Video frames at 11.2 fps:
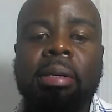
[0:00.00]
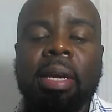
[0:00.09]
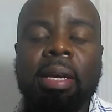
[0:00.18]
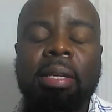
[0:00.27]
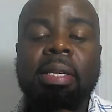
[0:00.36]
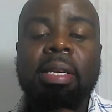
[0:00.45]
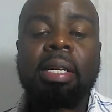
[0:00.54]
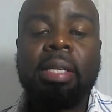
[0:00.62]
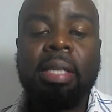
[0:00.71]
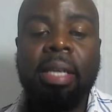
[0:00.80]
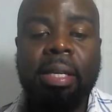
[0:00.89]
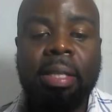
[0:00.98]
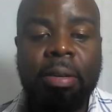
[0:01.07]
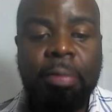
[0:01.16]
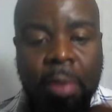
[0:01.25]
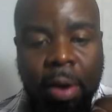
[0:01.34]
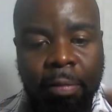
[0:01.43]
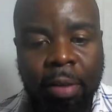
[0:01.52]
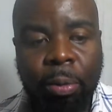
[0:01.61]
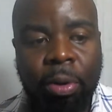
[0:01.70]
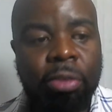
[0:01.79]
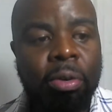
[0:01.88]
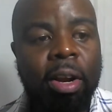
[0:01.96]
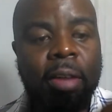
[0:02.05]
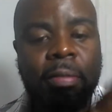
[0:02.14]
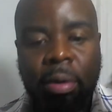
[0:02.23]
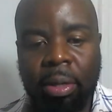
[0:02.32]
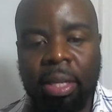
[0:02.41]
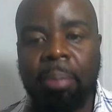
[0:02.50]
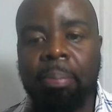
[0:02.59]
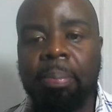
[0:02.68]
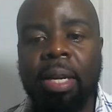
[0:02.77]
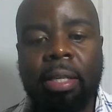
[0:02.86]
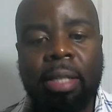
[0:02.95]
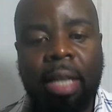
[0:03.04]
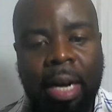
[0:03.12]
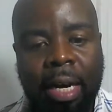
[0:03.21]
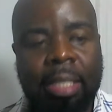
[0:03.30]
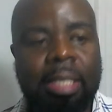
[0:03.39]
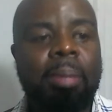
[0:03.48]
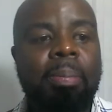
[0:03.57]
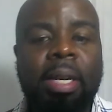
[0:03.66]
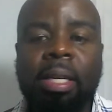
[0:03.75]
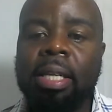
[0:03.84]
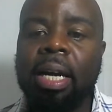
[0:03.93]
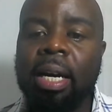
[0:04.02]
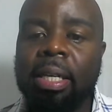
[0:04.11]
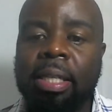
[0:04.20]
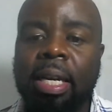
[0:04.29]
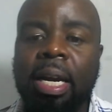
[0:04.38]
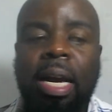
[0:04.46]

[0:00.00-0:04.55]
yes, yes, yes. If you have a question about them, please ask. Please ask.